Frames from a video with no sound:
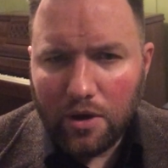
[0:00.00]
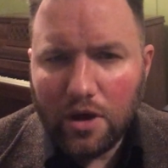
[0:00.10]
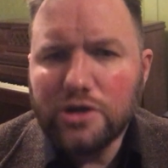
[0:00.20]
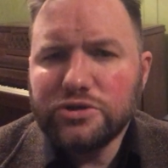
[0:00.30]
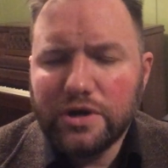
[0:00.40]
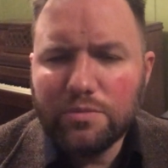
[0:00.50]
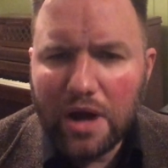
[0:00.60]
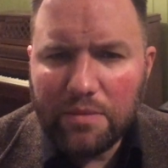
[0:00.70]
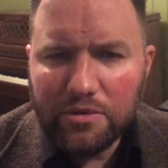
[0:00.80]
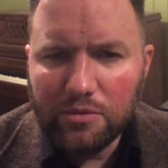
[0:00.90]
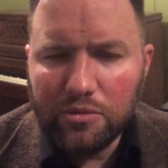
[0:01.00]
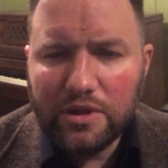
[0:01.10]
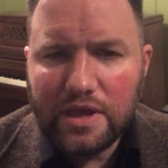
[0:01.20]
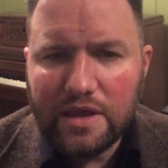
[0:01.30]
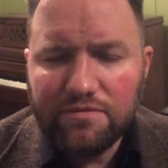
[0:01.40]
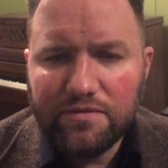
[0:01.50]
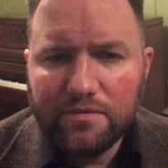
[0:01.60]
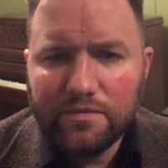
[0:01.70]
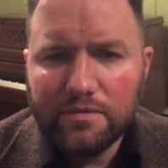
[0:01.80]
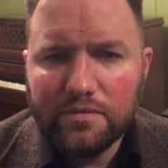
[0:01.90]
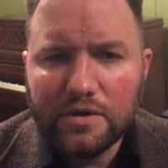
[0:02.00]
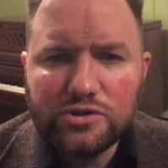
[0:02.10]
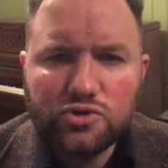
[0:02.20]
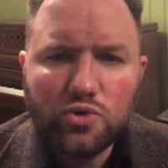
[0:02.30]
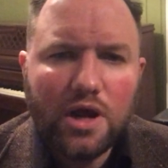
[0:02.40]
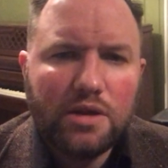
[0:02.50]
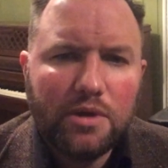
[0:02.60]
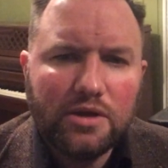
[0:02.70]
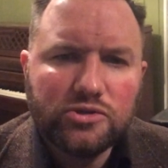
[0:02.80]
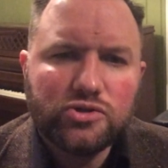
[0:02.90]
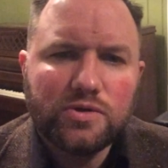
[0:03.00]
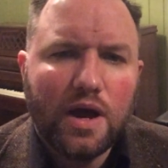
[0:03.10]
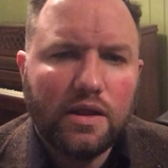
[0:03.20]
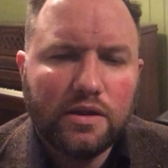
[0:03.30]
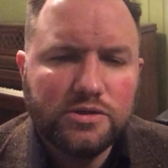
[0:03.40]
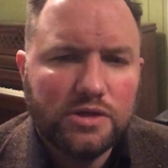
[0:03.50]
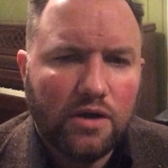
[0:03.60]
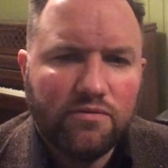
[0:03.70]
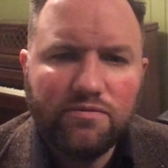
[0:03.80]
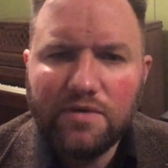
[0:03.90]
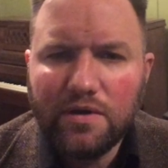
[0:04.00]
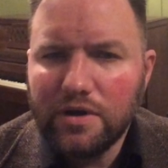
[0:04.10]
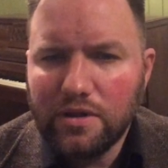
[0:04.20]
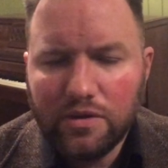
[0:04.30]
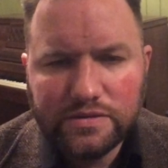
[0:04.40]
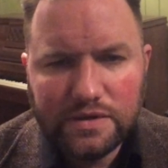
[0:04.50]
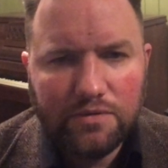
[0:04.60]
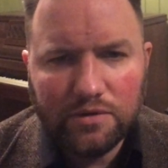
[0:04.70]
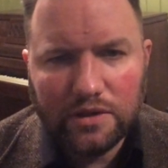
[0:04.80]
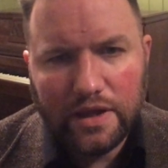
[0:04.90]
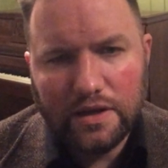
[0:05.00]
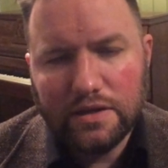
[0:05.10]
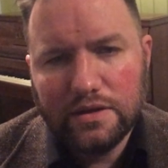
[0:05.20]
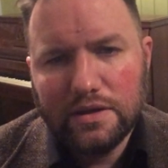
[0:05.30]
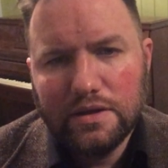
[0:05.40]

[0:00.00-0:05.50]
Contrary to popular belief, astronomy and astrology are very closely related.